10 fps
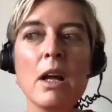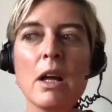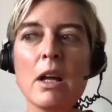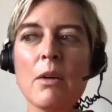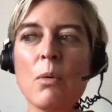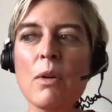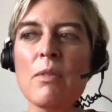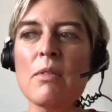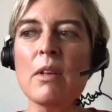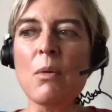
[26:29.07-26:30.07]
it
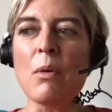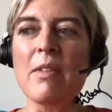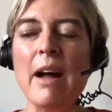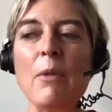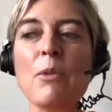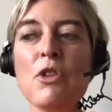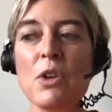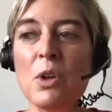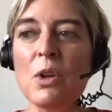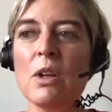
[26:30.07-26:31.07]
was down
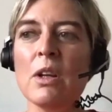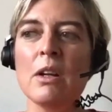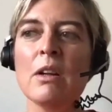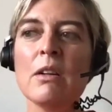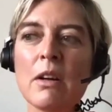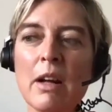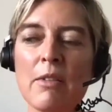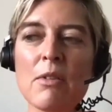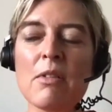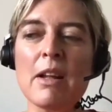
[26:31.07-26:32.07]
to,
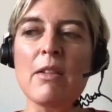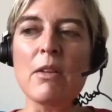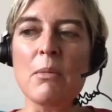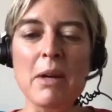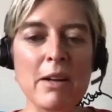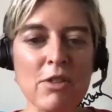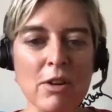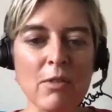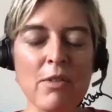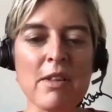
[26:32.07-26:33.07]
as you said, the merger
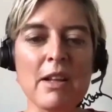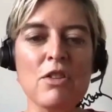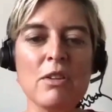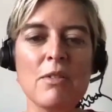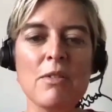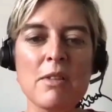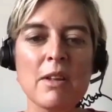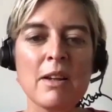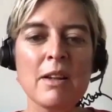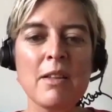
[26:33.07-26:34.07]
conversations,
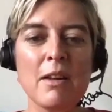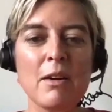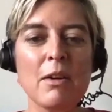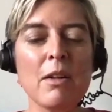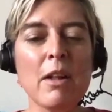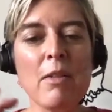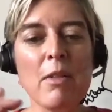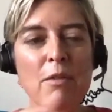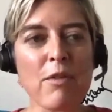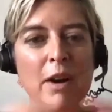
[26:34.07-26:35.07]
the
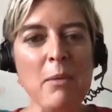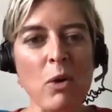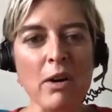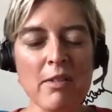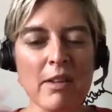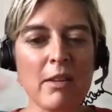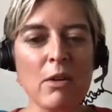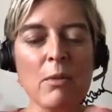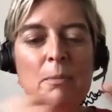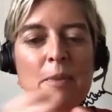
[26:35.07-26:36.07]
frameworks and
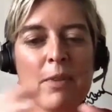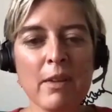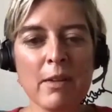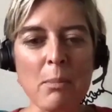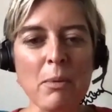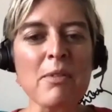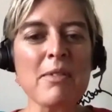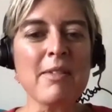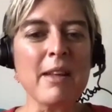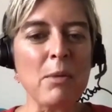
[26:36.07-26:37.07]
the
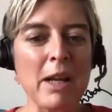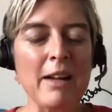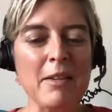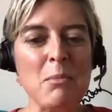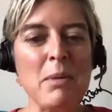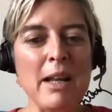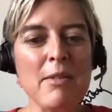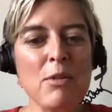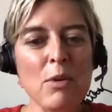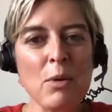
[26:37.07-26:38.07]
processes that we had in
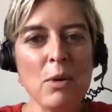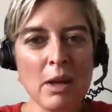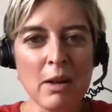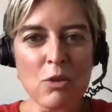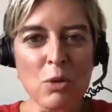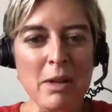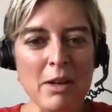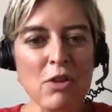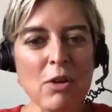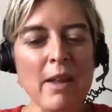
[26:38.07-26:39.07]
place to make
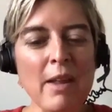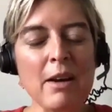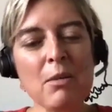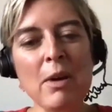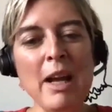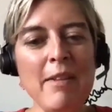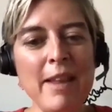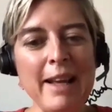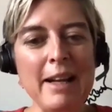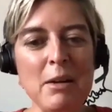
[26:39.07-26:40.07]
sure that we had
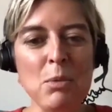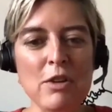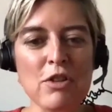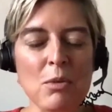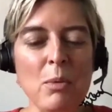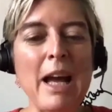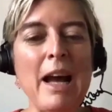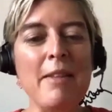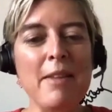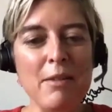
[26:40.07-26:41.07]
that calibration, we
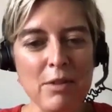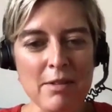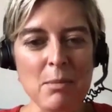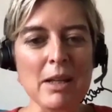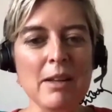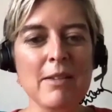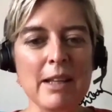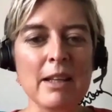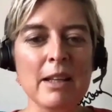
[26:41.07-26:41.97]
had that visibility